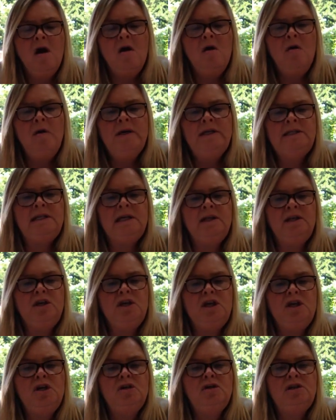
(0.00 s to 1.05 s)
Hoisting the
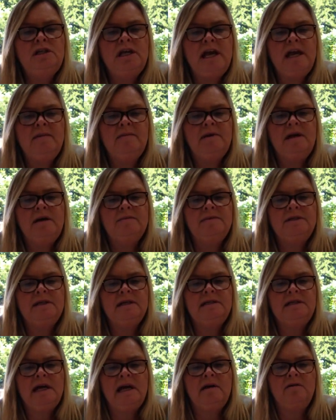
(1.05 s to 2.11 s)
huge table
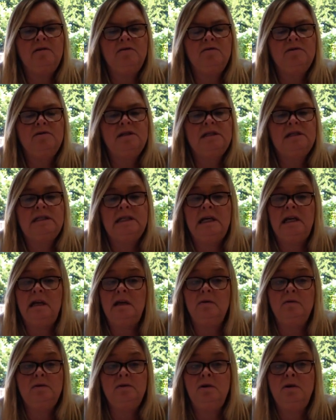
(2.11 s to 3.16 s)
upside down onto the
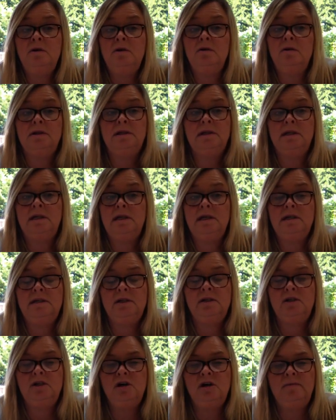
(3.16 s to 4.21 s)
ceiling was not an
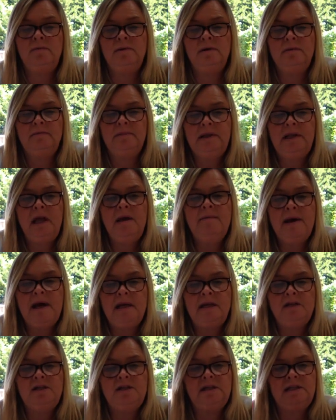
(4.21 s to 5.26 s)
easy job, but they
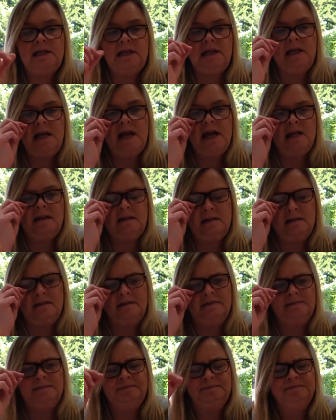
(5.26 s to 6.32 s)
managed it in the end.
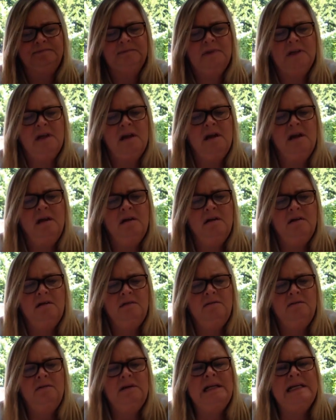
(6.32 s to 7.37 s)

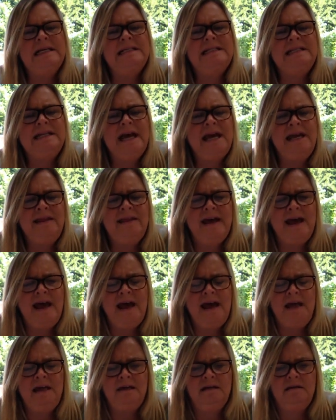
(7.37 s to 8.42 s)
Will it stay
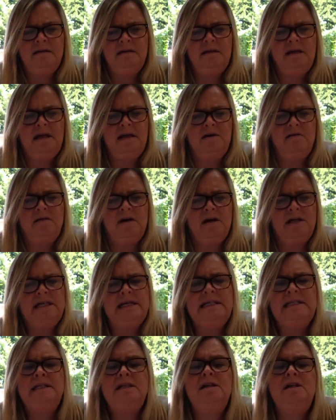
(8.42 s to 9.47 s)
there? They cried. Is
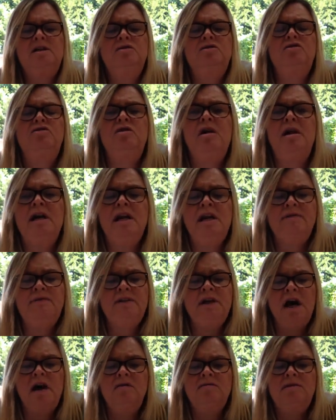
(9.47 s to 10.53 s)
the glue strong enough
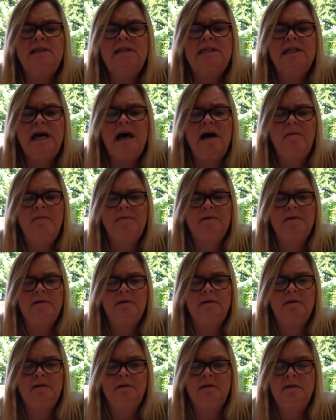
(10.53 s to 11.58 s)
to hold it up?
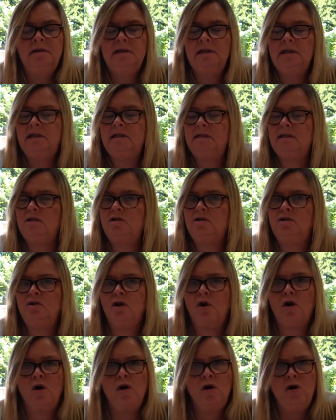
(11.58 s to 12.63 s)
It's the
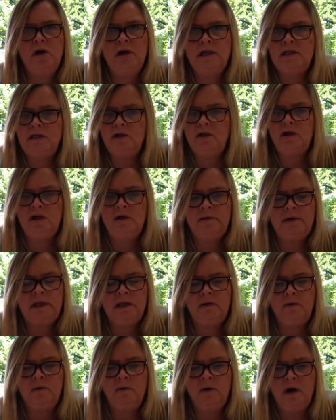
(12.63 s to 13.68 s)
strongest glue in
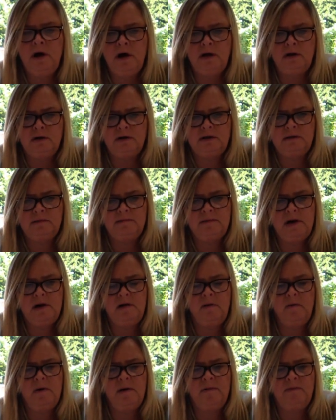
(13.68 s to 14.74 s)
the world,
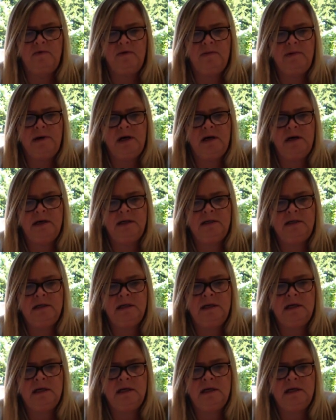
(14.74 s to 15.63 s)
Mugglewump replied.